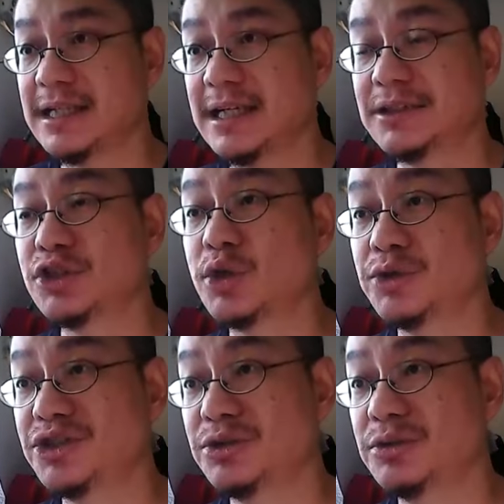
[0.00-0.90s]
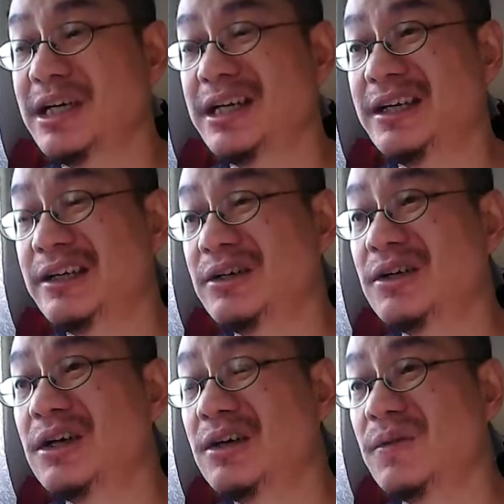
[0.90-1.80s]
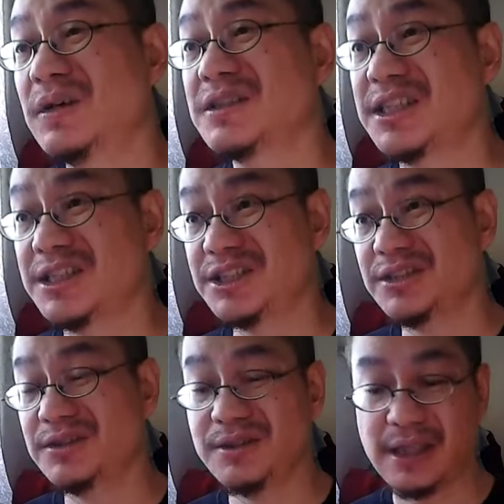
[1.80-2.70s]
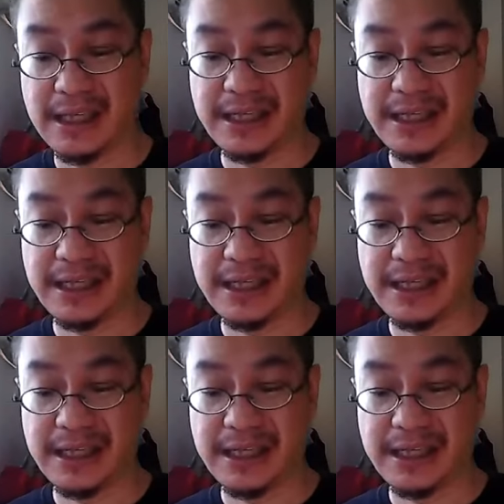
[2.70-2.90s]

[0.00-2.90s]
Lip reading: told you I wanted to